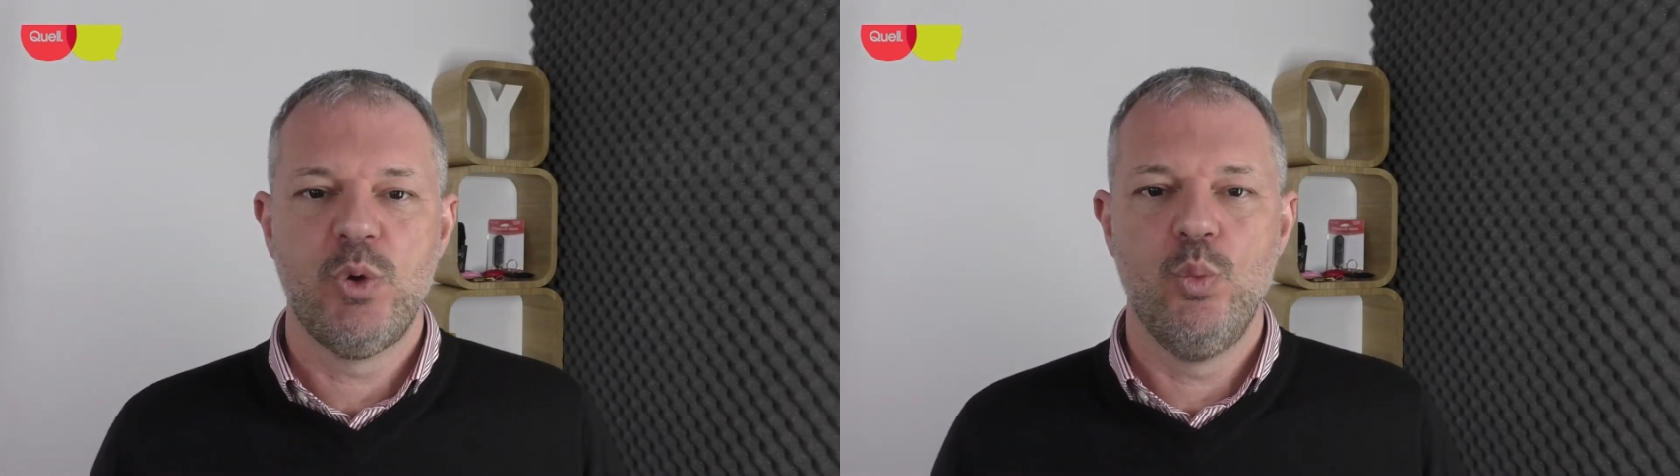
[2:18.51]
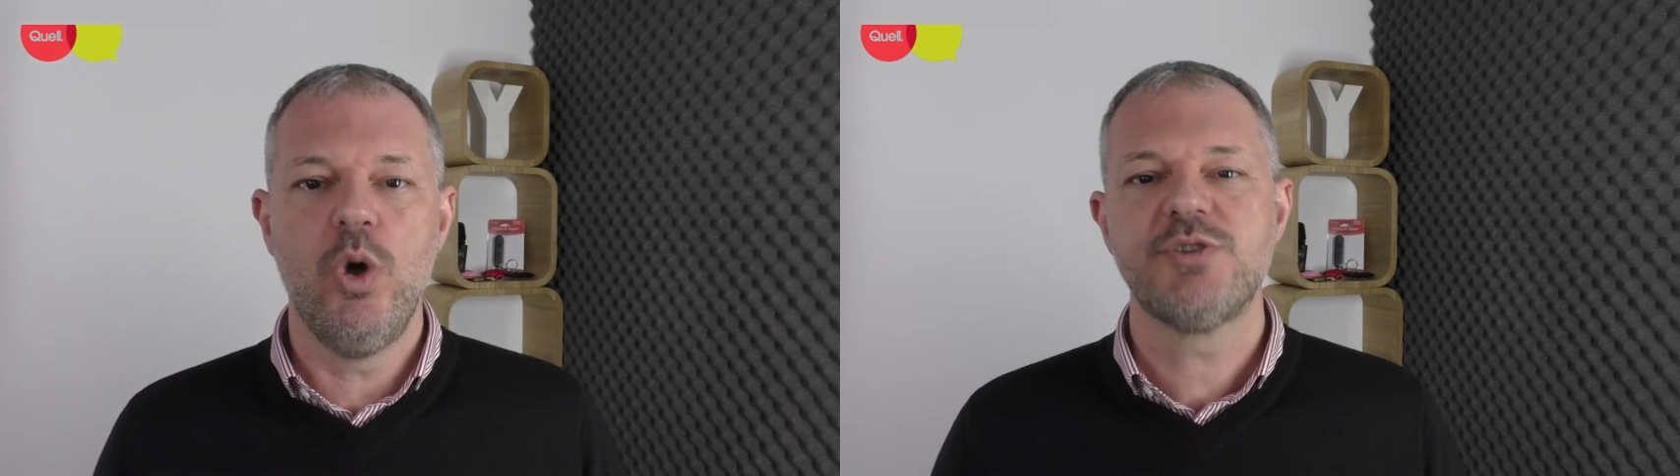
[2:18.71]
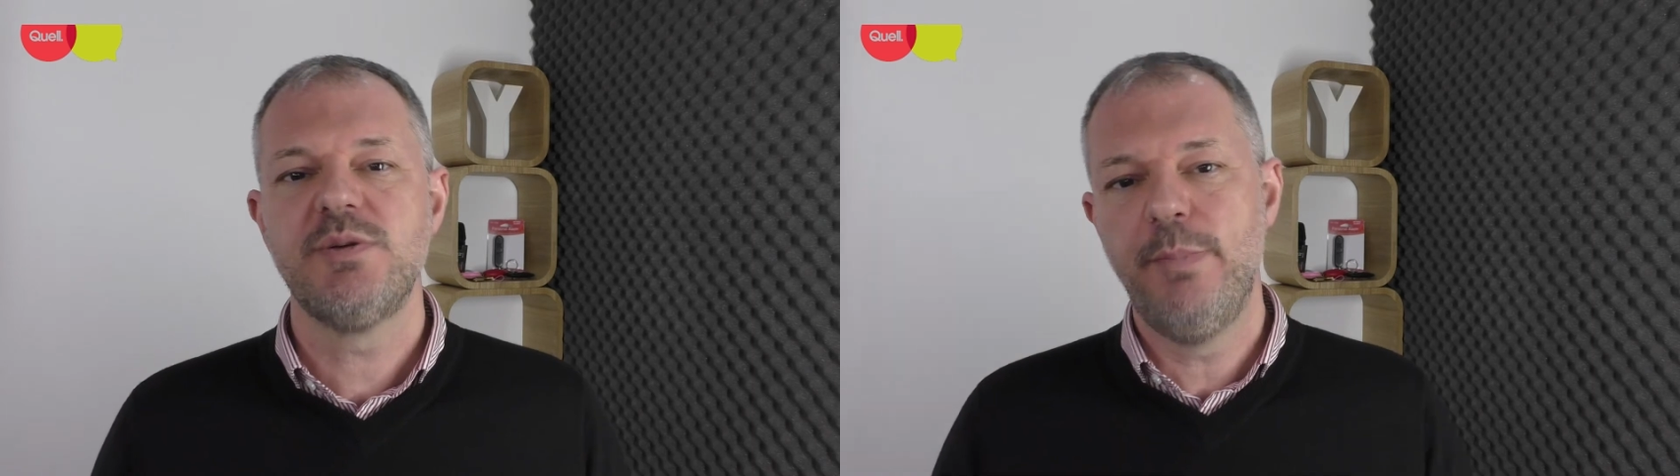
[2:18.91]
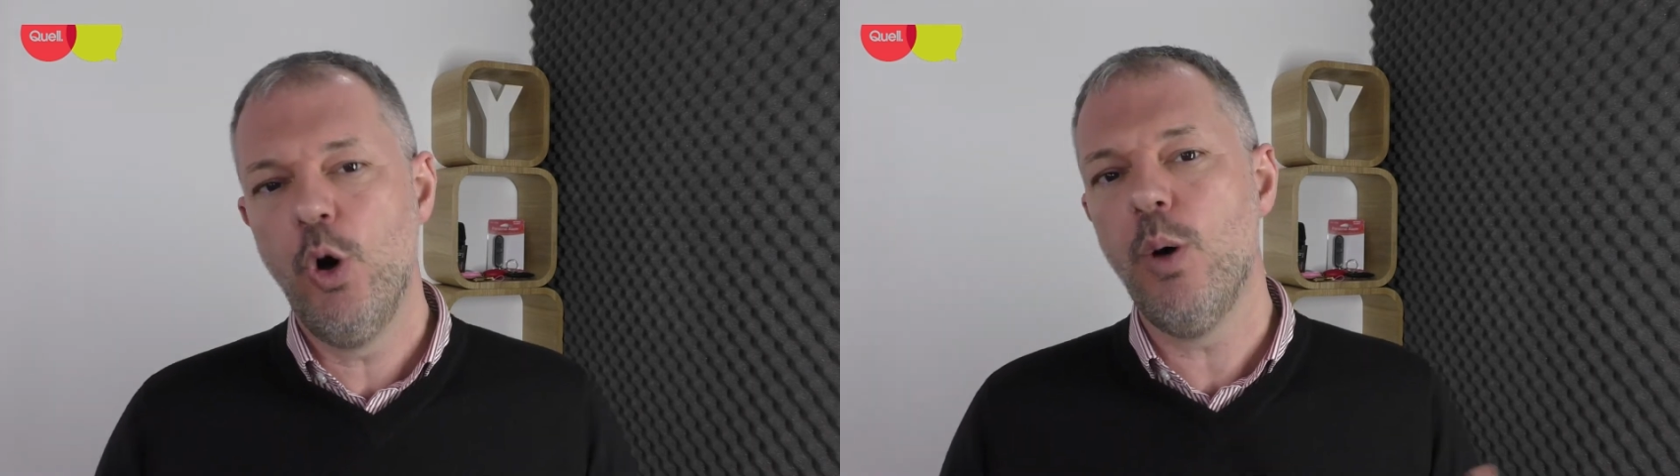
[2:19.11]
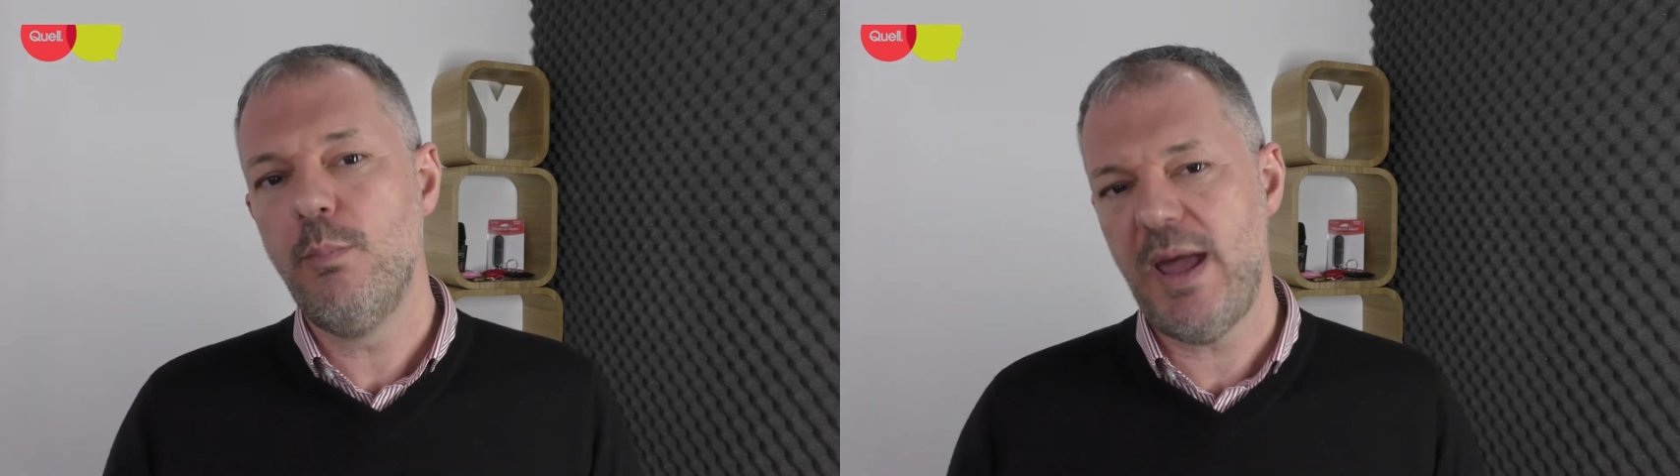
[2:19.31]
What
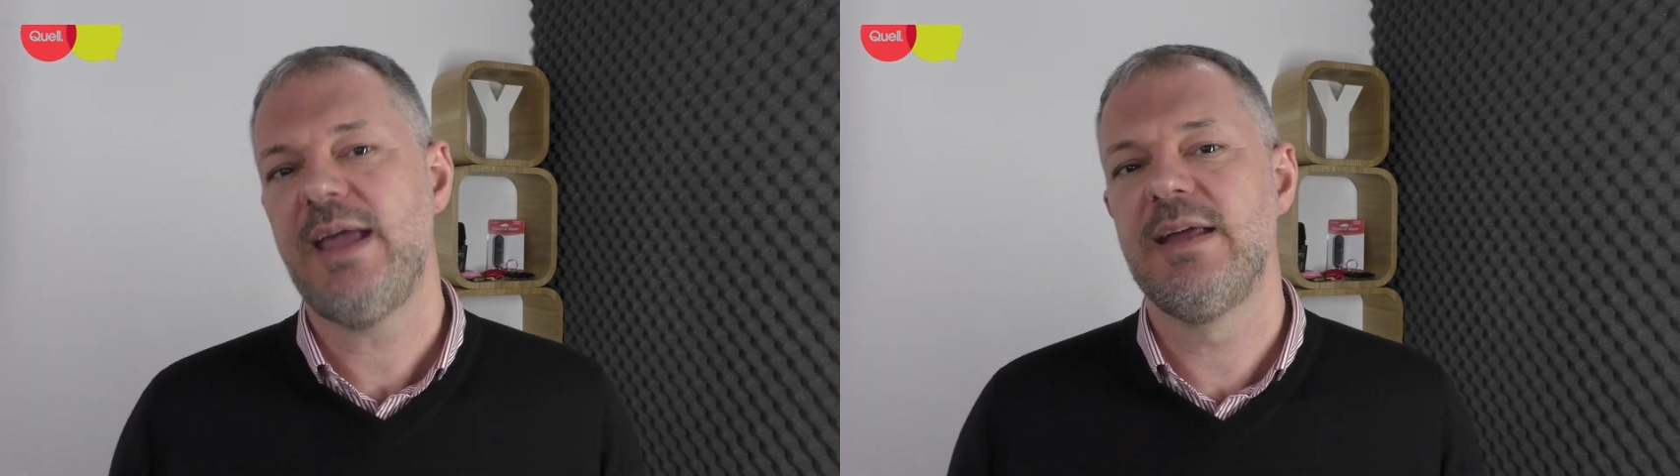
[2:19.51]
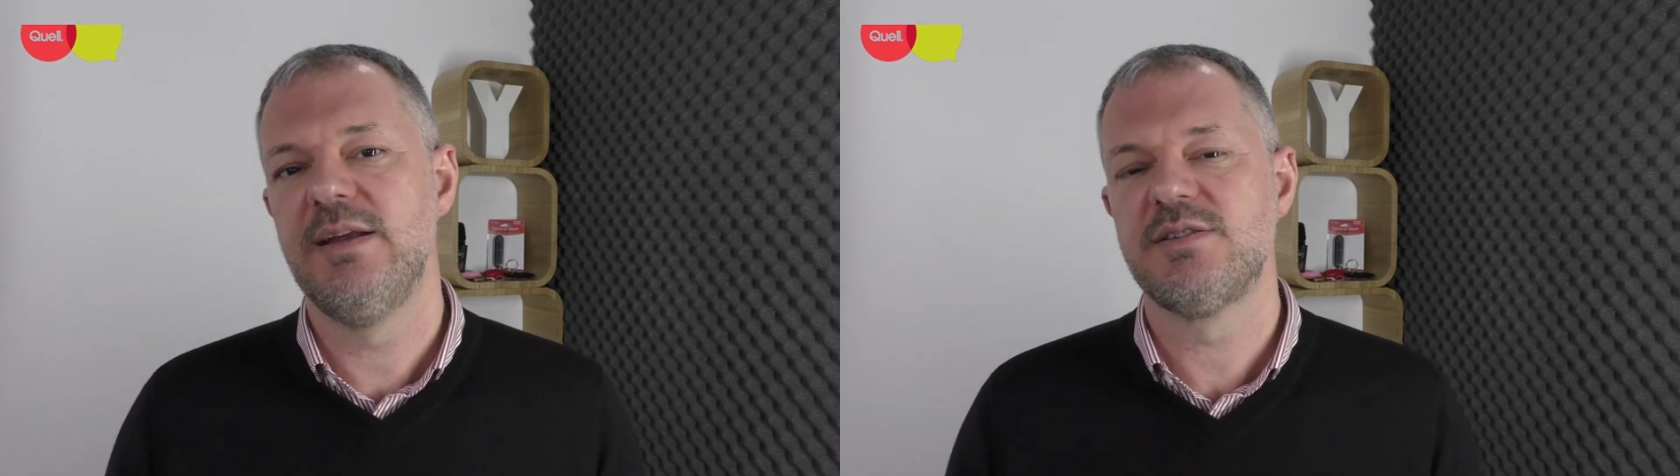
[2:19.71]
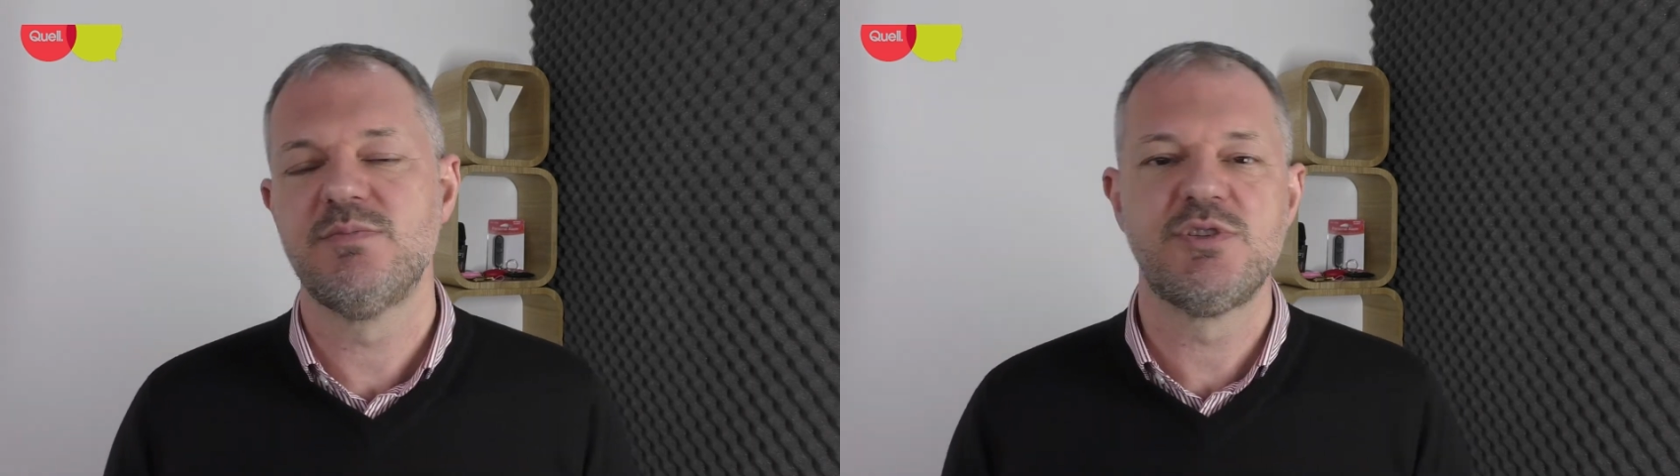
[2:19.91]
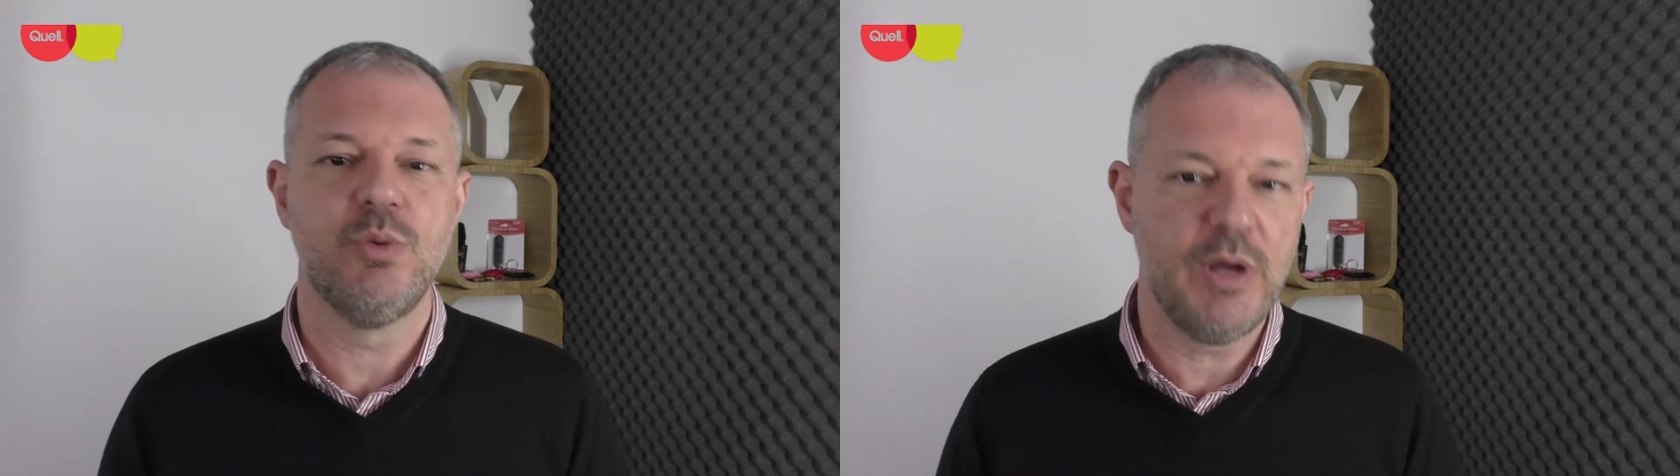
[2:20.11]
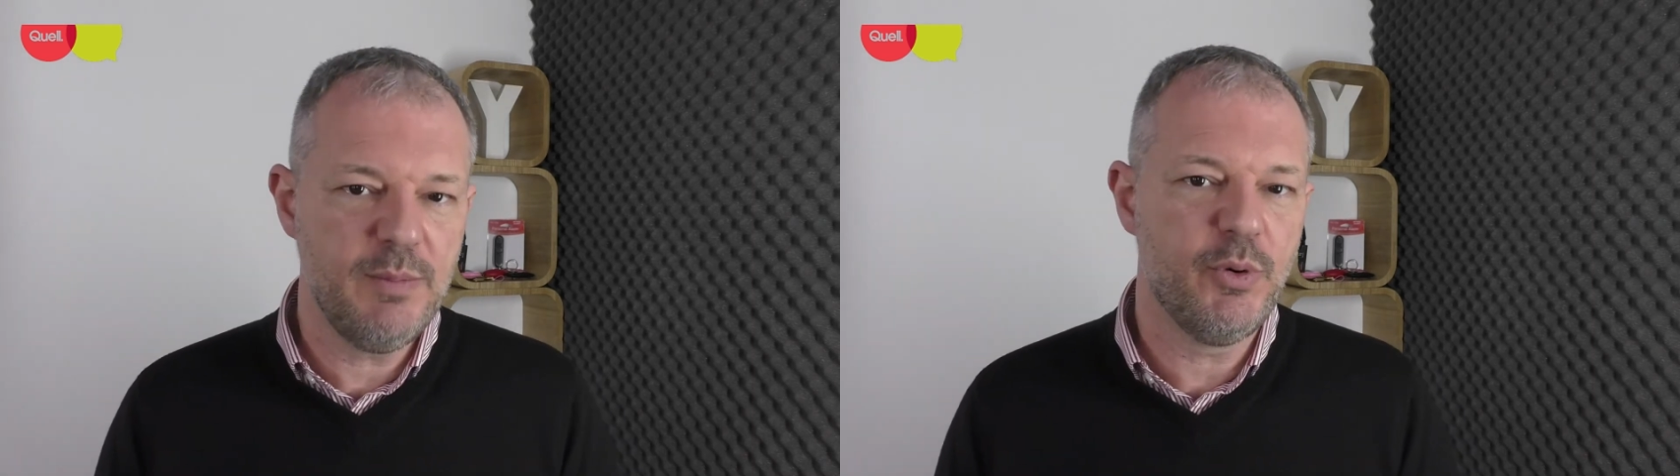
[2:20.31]
support mechanisms
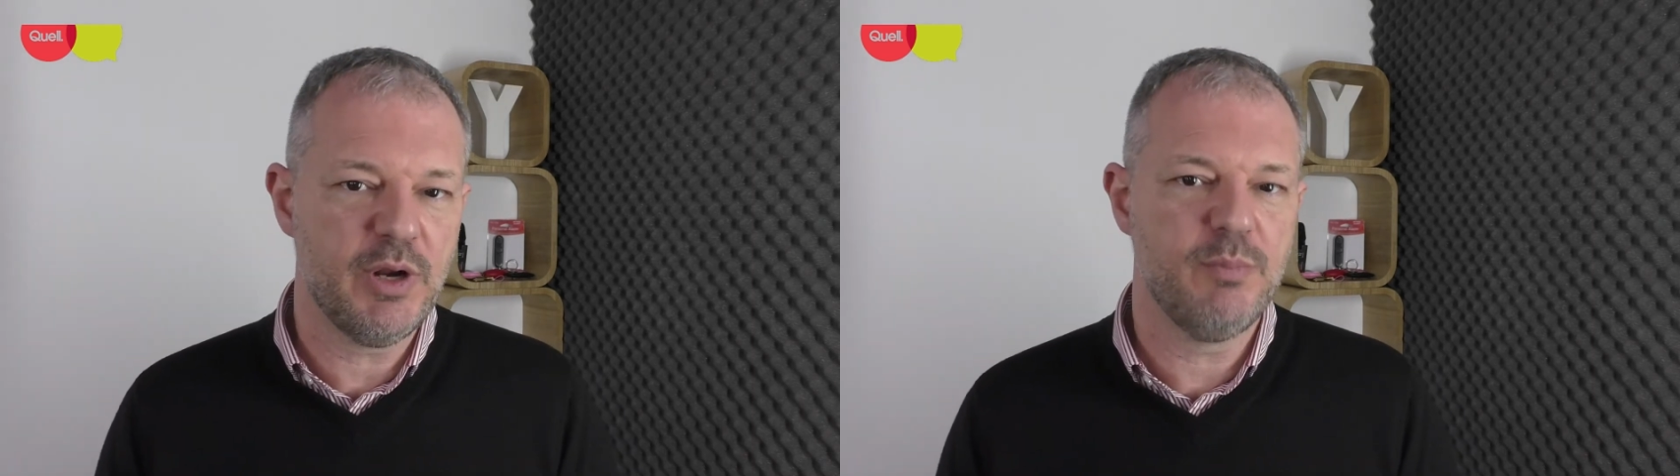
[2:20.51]
do we put